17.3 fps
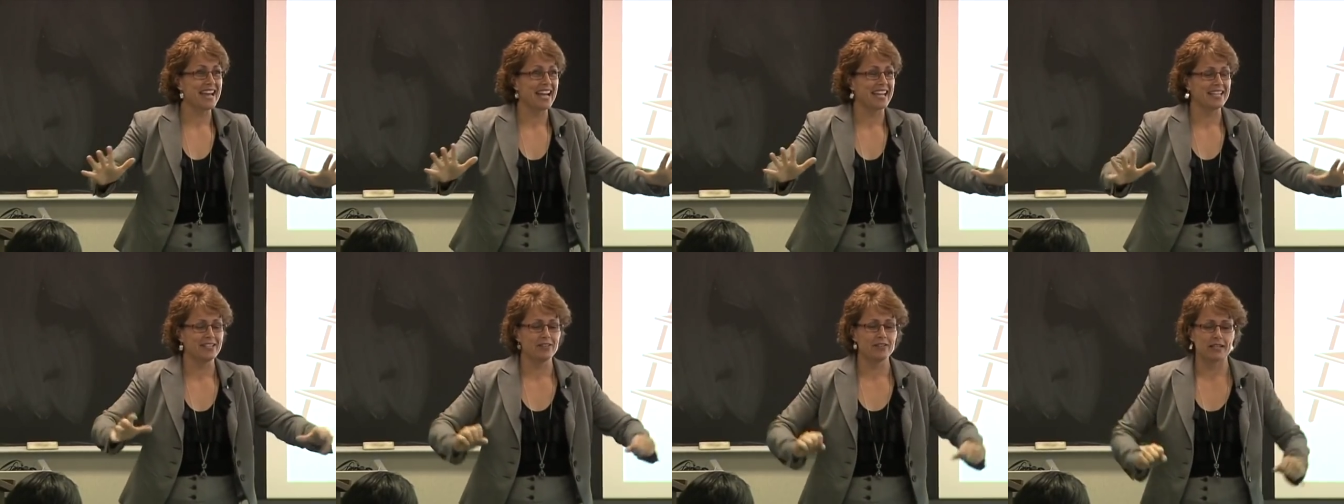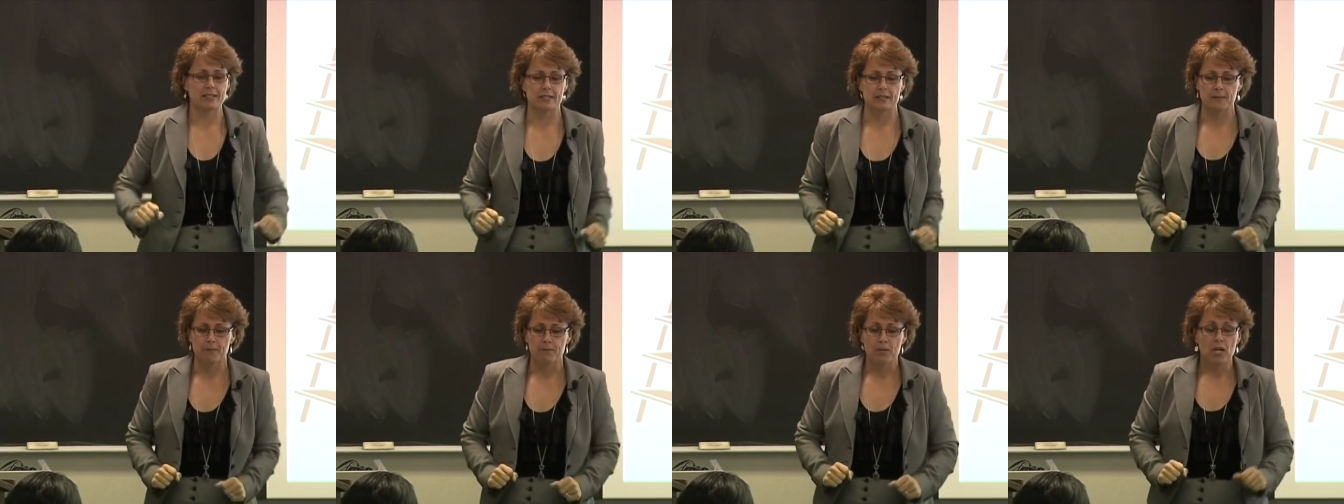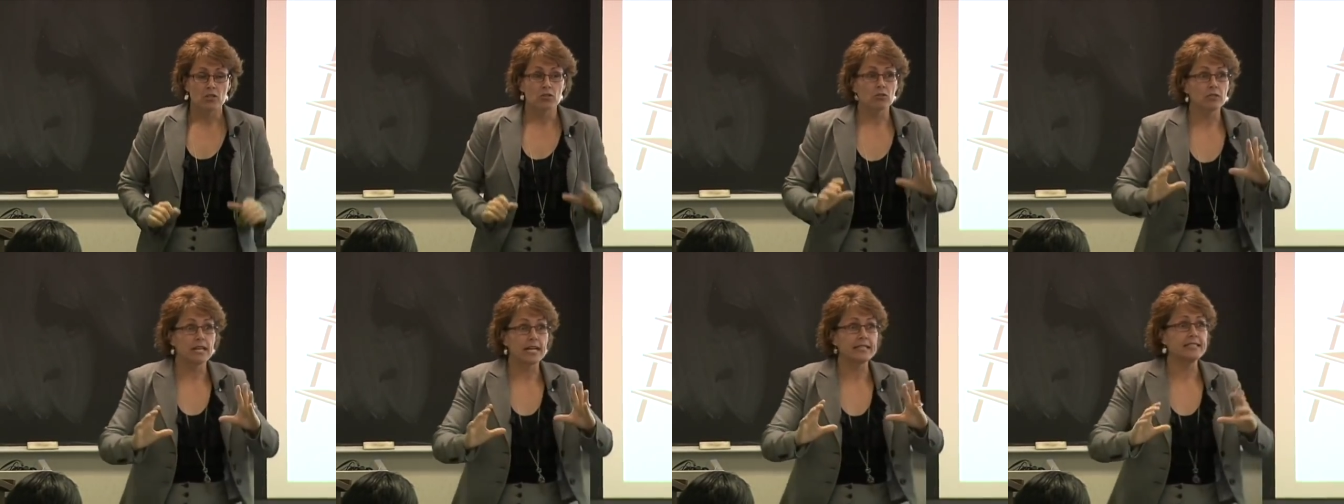I can do this. So
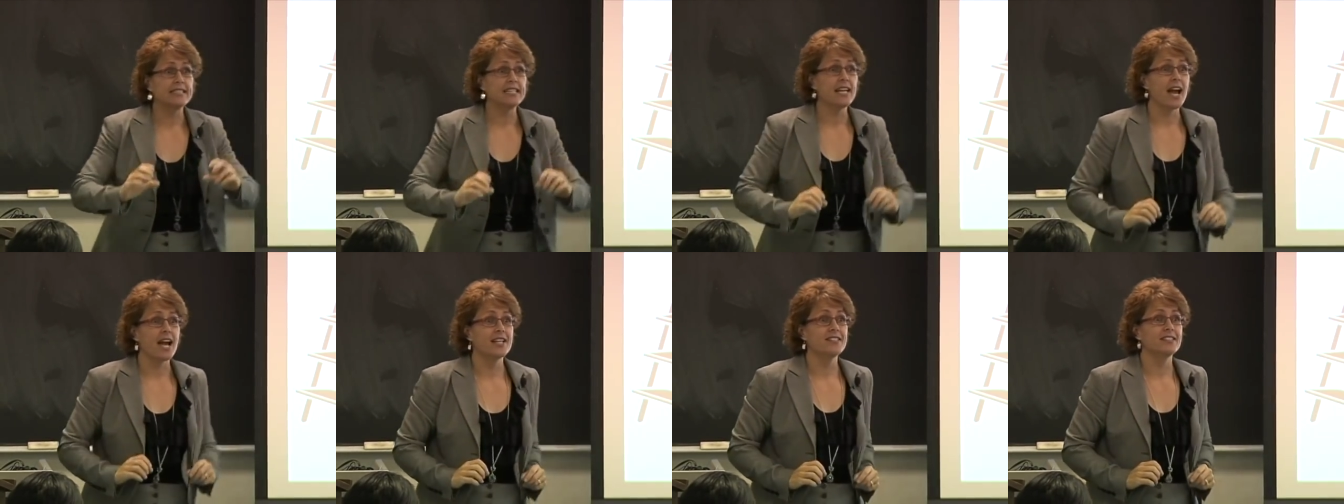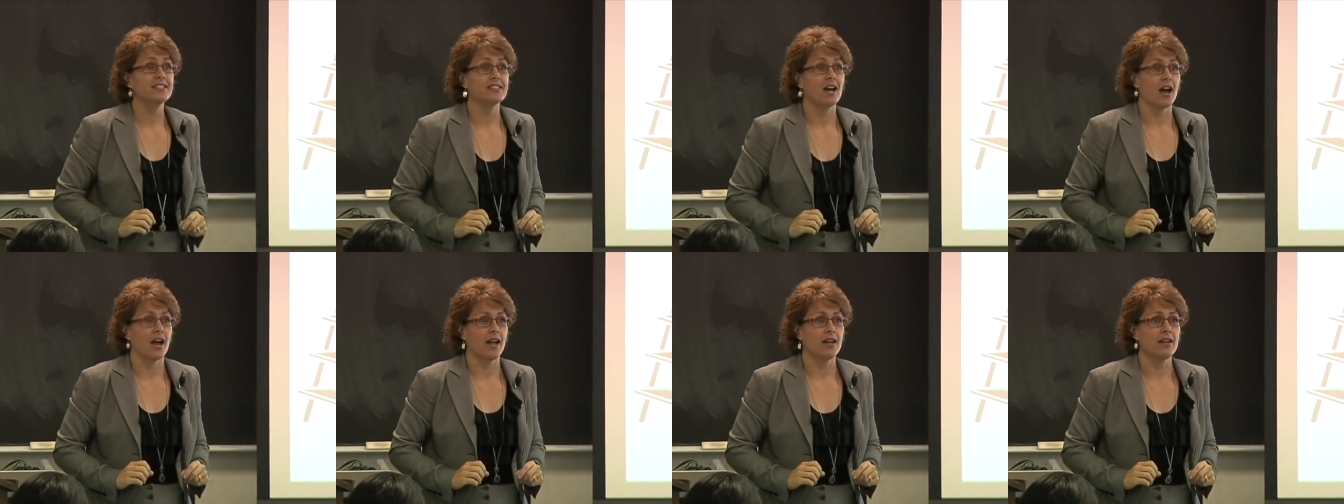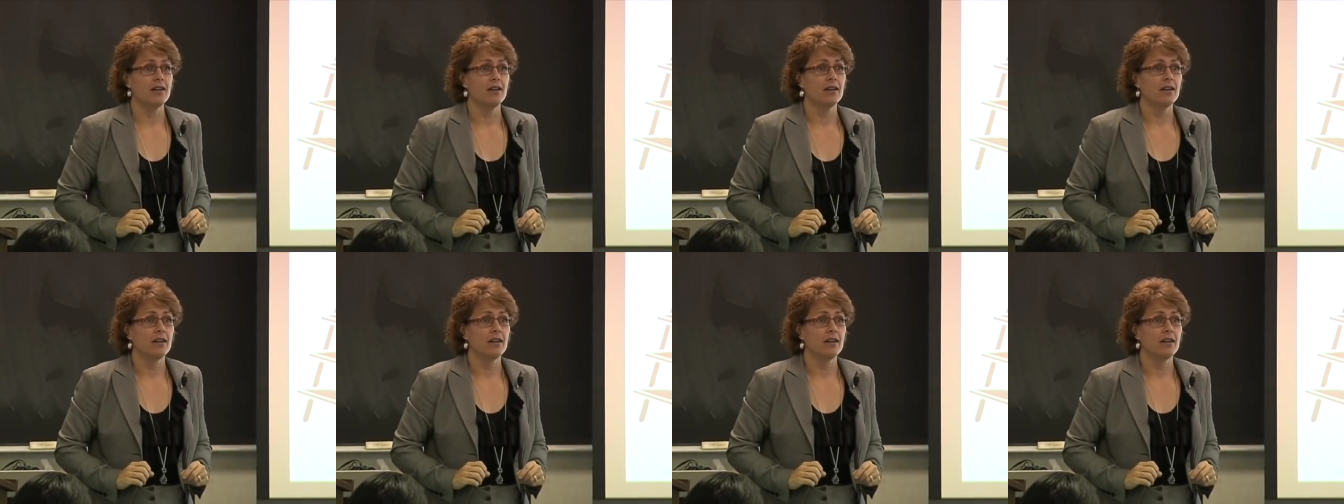let's say I decide